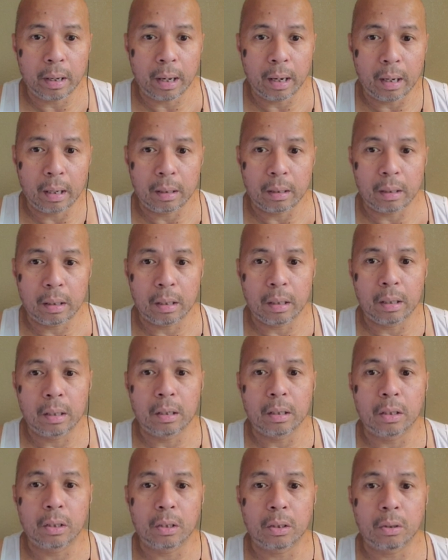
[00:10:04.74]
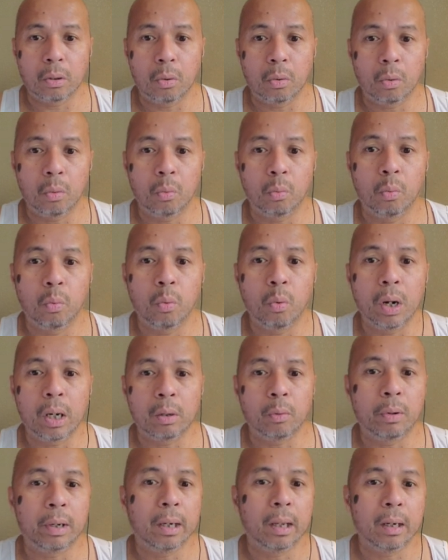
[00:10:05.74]
at is
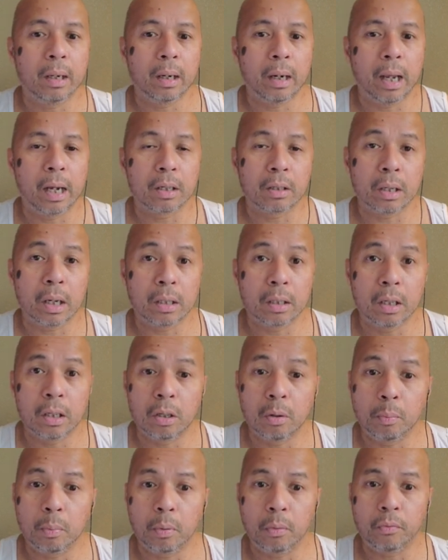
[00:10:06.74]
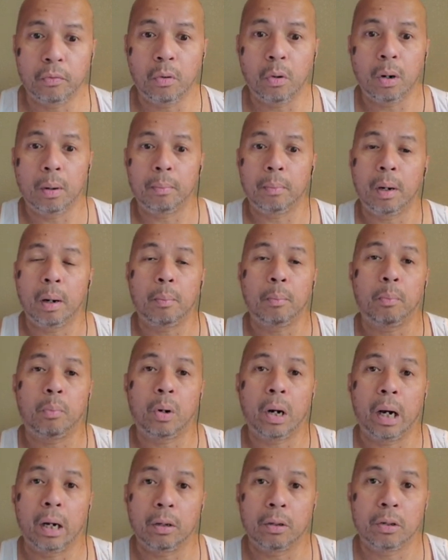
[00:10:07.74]
what related exercise did you perform
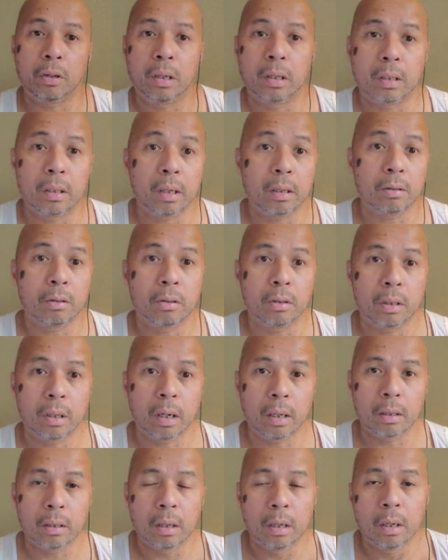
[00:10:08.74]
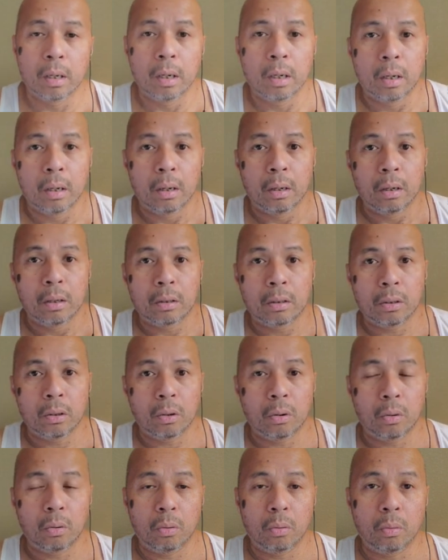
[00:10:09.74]
prior to this exercise.
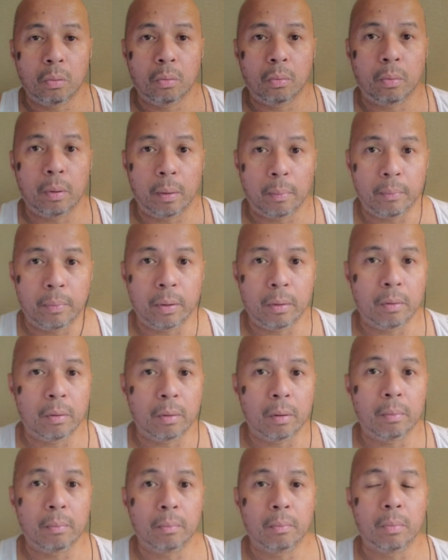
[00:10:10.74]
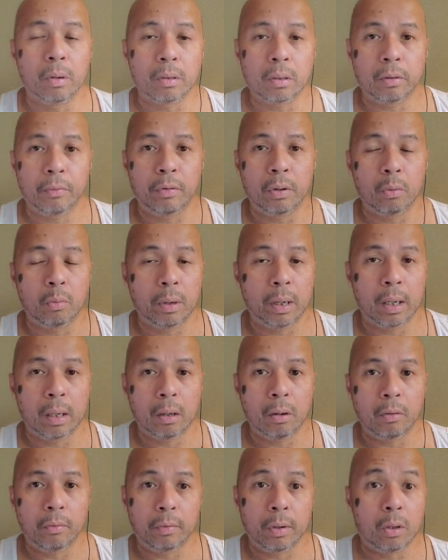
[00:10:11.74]
So most of you already
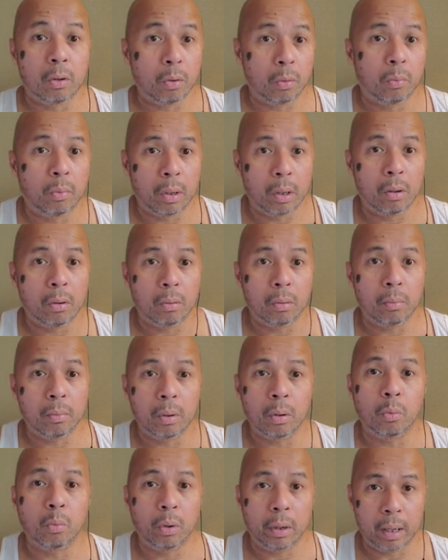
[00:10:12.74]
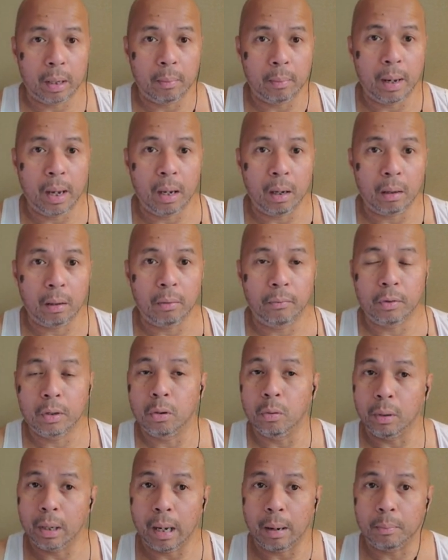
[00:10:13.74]
know if you do a row, you're working back. If you
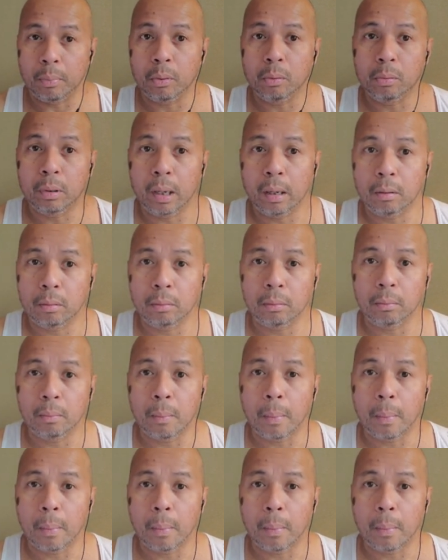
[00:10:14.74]
do a lat pull down,